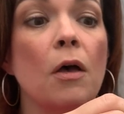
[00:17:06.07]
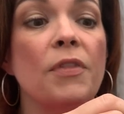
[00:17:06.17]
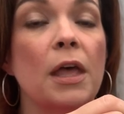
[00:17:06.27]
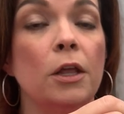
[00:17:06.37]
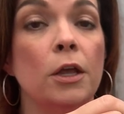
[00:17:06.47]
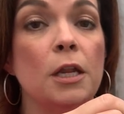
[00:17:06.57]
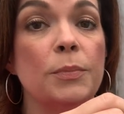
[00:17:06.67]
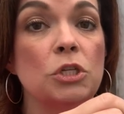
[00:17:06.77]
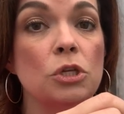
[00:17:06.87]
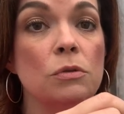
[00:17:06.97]
that honey
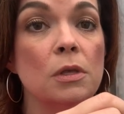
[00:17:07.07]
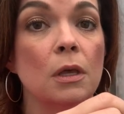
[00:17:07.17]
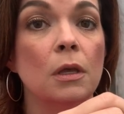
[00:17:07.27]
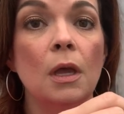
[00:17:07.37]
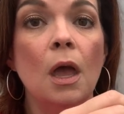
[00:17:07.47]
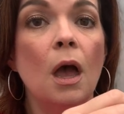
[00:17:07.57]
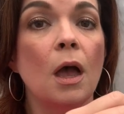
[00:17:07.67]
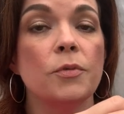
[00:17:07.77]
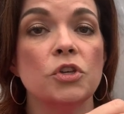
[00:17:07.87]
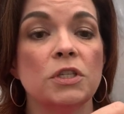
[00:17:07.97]
petunia, um,
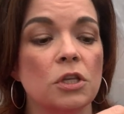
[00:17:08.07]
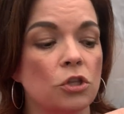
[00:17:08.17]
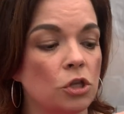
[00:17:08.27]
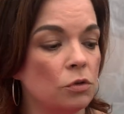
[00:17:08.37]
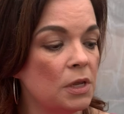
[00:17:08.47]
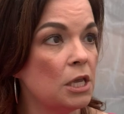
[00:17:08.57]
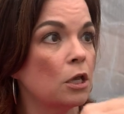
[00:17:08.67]
just such a unique